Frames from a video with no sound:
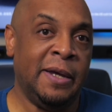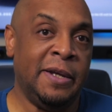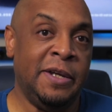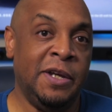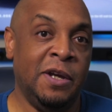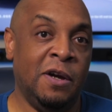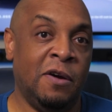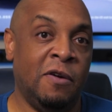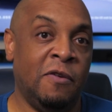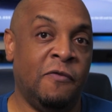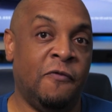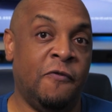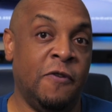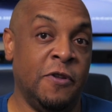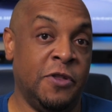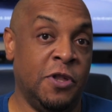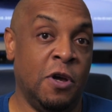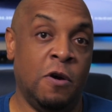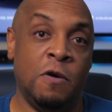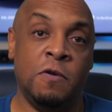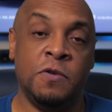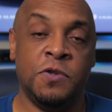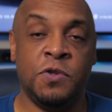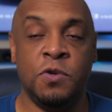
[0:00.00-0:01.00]
you know, for
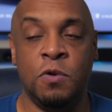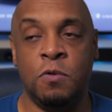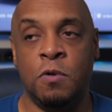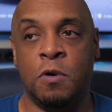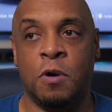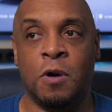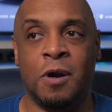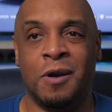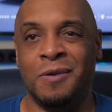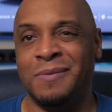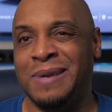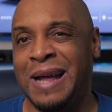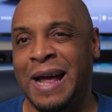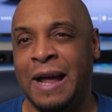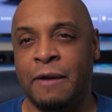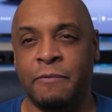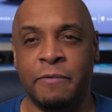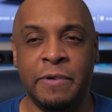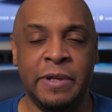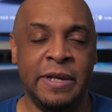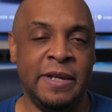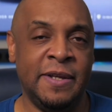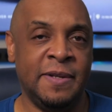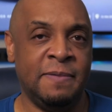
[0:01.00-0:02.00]
those who are not
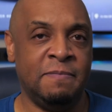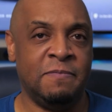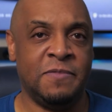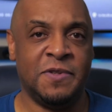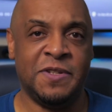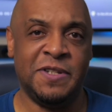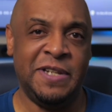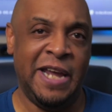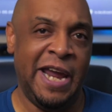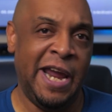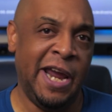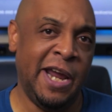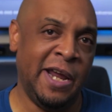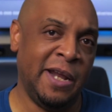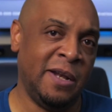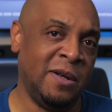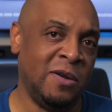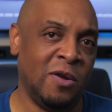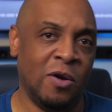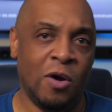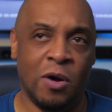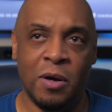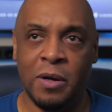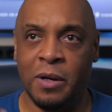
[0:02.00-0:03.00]
really
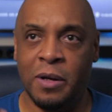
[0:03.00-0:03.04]
staying